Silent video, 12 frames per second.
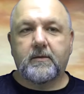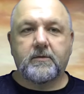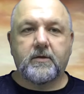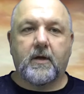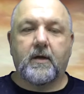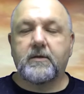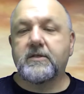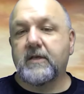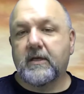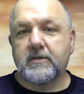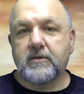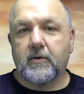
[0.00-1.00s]
John
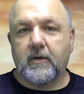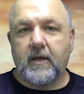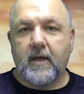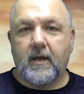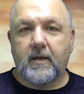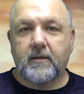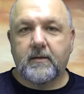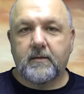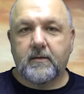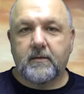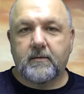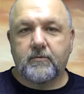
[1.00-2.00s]
6:38.
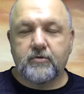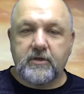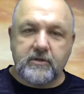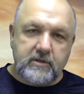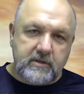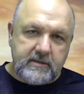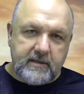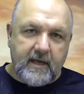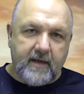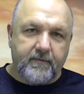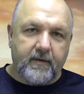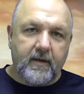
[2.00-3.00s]
Jesus'
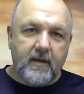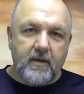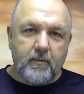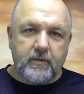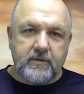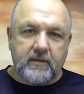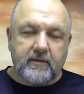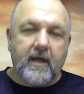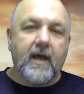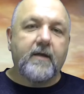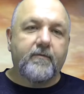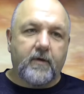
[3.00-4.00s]
life was a
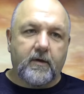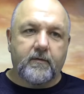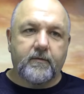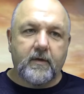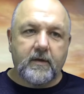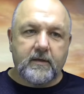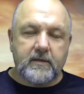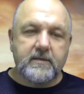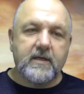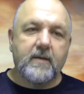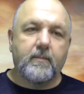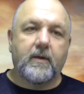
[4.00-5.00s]
life of
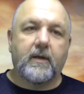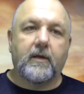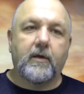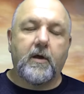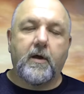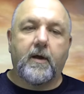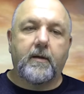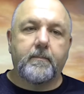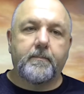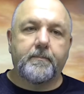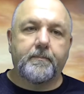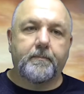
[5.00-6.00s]
contentment in God.
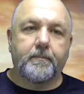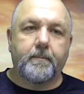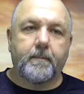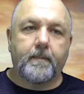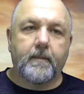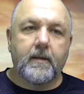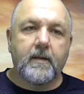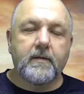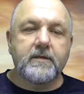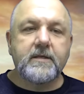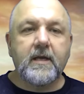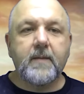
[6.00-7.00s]

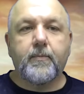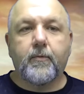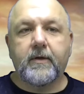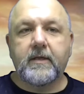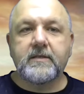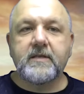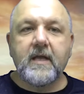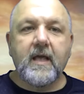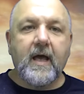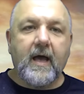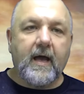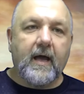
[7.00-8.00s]
The second point is,
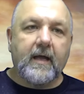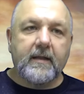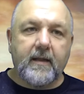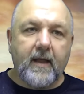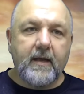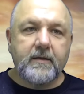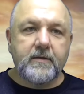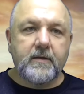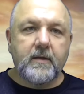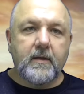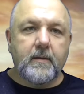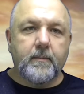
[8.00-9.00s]
I'd like
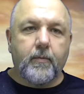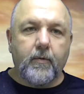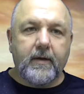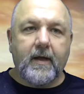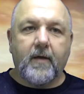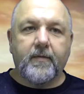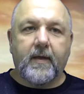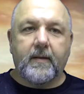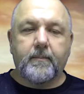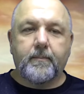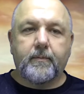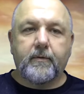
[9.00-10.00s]
to point out
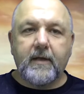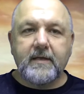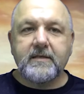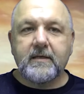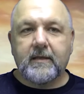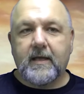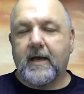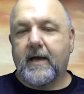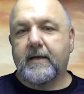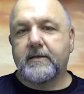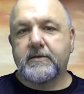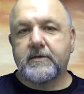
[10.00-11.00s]
that pleasant
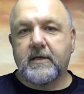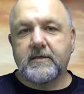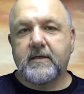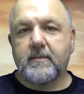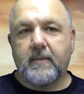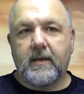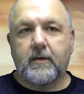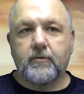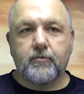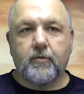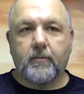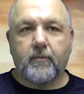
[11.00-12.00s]
lines doesn't mean
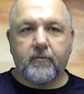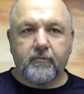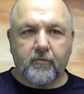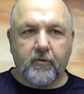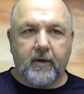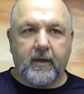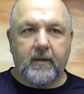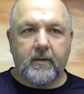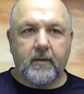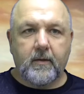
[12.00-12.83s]
trouble-free.